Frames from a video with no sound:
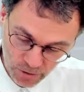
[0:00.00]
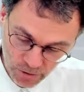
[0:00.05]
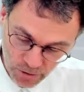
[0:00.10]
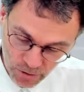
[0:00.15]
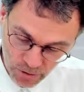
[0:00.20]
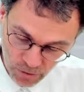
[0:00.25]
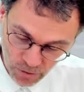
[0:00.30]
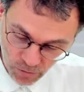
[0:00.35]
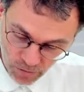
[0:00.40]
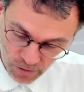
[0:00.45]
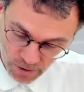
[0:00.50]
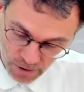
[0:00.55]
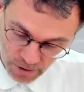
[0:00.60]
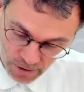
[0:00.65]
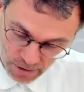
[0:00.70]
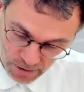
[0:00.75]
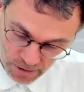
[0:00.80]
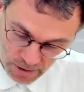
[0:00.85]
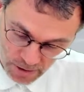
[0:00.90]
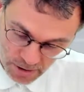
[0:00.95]
So
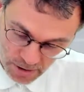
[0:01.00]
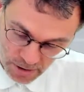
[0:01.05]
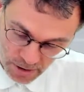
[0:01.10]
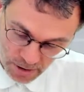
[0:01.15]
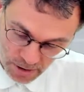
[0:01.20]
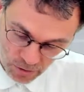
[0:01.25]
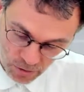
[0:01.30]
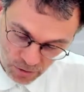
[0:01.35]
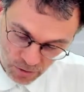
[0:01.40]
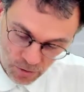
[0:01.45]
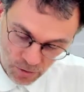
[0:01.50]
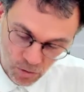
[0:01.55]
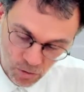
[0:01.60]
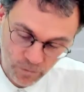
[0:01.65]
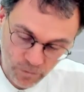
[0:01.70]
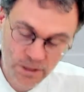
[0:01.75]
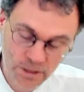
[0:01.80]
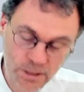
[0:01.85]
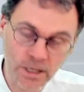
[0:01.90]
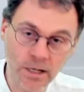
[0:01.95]
the integral over
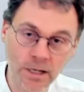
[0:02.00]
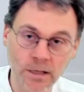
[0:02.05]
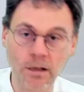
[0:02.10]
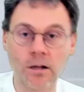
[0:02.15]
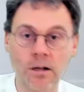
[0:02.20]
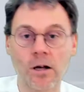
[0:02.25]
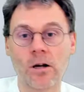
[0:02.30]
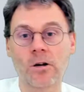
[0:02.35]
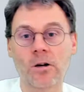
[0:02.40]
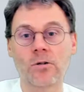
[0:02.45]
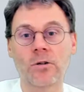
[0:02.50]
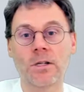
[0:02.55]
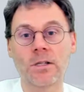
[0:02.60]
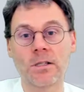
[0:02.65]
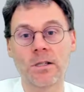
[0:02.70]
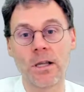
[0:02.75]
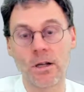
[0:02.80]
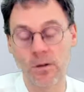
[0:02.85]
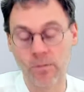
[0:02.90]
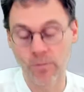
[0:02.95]
c little r is
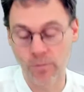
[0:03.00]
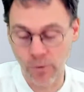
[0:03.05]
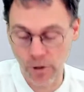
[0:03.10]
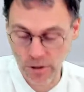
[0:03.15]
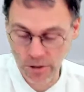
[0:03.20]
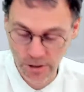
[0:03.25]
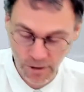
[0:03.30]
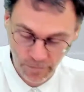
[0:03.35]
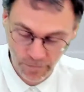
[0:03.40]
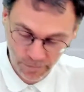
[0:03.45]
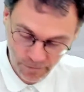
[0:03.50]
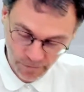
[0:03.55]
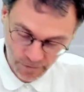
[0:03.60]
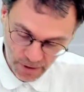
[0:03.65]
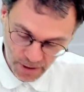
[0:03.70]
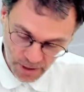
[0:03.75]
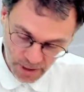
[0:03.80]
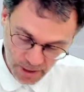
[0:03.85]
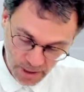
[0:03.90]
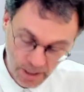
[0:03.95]
taken positive
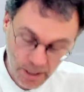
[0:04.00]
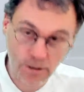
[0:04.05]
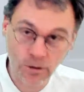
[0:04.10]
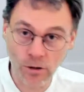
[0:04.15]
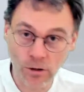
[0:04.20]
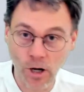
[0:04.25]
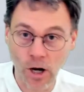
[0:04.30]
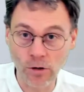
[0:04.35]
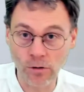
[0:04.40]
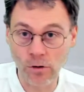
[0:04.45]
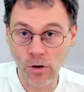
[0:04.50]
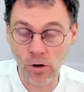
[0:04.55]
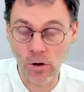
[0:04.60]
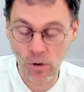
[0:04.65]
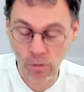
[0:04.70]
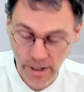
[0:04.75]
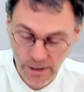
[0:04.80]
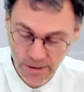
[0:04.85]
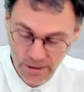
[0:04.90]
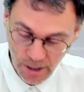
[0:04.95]
in the
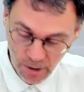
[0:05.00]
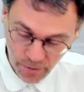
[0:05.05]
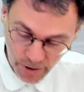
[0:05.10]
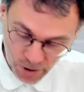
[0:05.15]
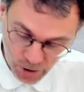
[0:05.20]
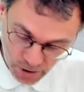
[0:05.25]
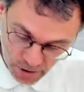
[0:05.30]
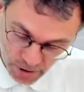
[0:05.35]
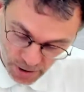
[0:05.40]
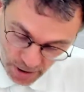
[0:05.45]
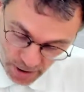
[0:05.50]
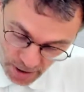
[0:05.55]
counterclockwise direction,